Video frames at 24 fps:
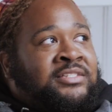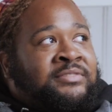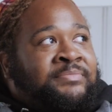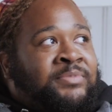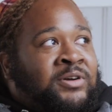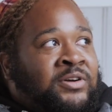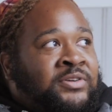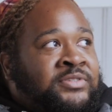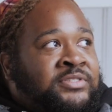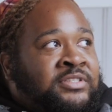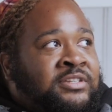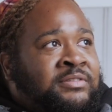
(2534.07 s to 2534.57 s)
as a
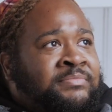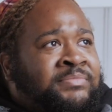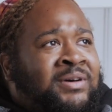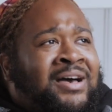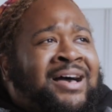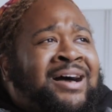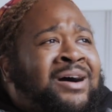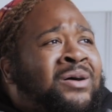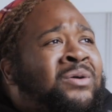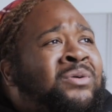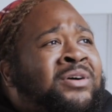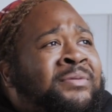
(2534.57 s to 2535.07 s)
person? But
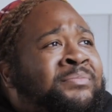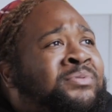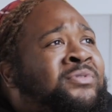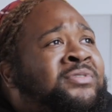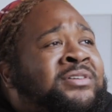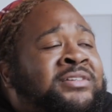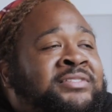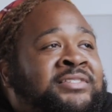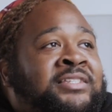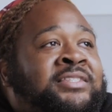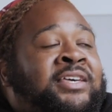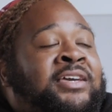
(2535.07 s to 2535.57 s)
how
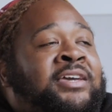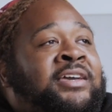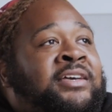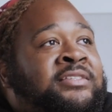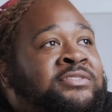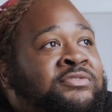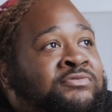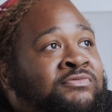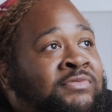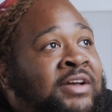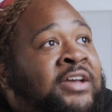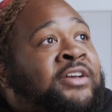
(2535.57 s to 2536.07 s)
important is it that he
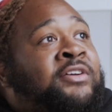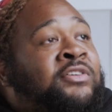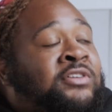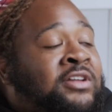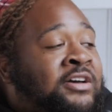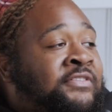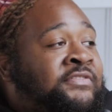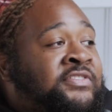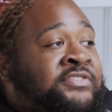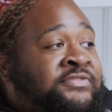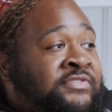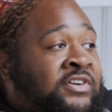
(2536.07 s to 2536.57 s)
has a record
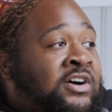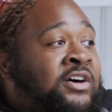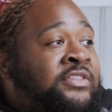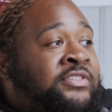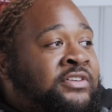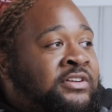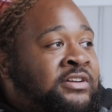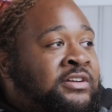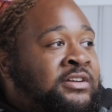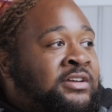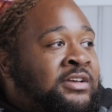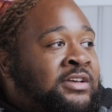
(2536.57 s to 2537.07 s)
of his
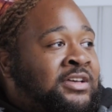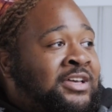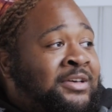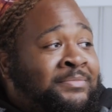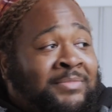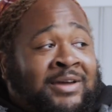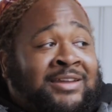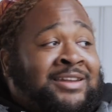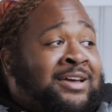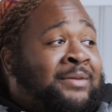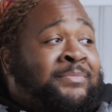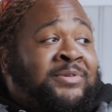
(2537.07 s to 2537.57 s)
father? It
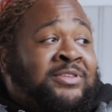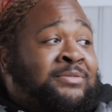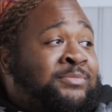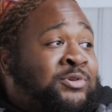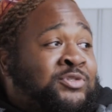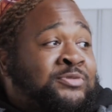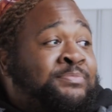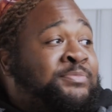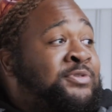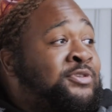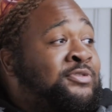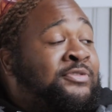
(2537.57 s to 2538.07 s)
might not be the
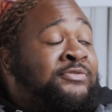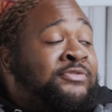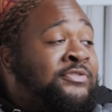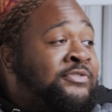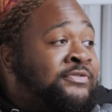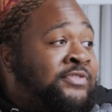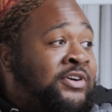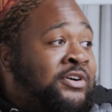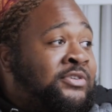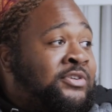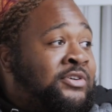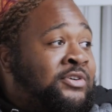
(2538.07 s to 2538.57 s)
most beautiful
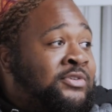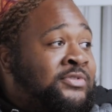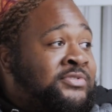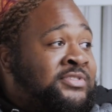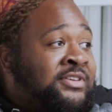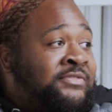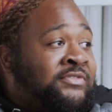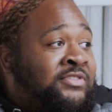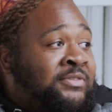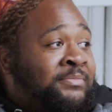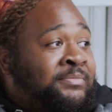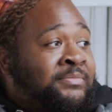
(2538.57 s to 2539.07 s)
photos
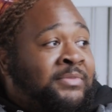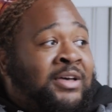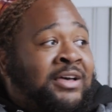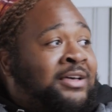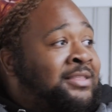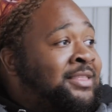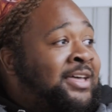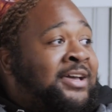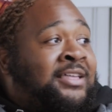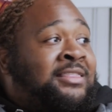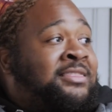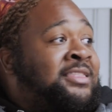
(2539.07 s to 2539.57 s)
of him,
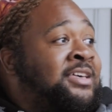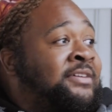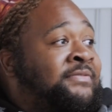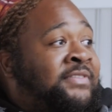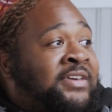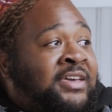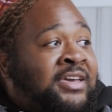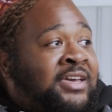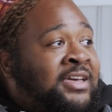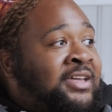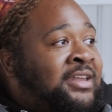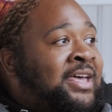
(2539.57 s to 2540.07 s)
like,
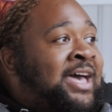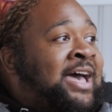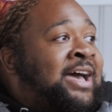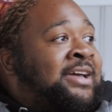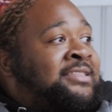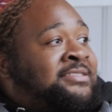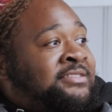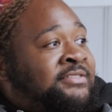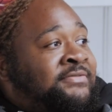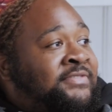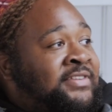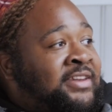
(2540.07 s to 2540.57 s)
living and
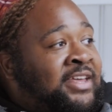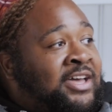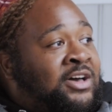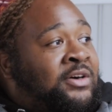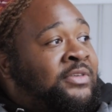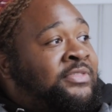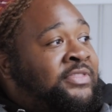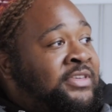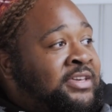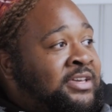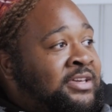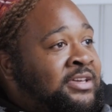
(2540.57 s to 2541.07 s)
active and
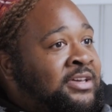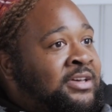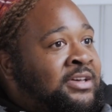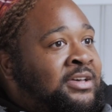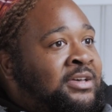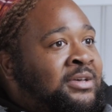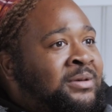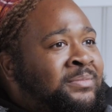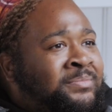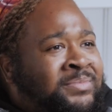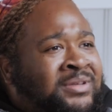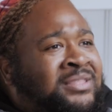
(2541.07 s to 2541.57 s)
healthy.
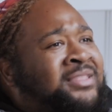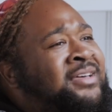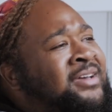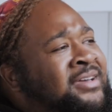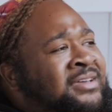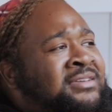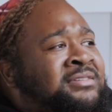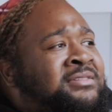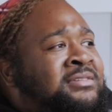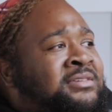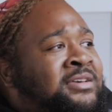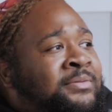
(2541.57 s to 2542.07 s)
But,
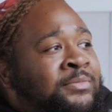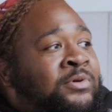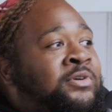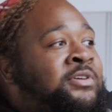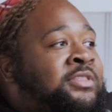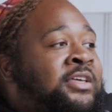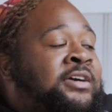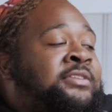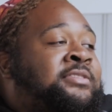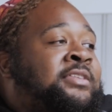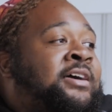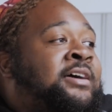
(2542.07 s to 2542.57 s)
like, come
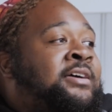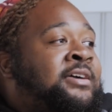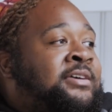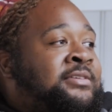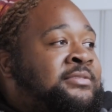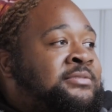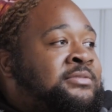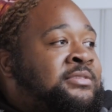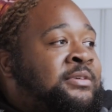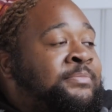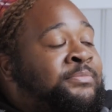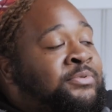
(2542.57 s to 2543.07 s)
on, like, that
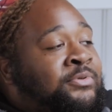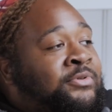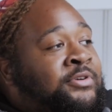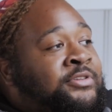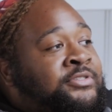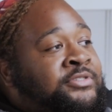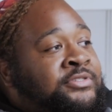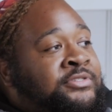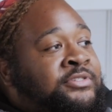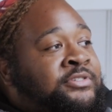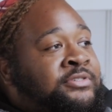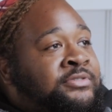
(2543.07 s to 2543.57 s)
is
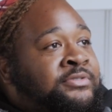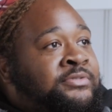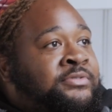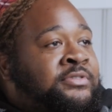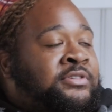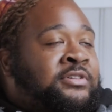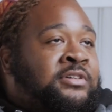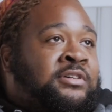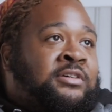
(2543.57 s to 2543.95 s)
important too.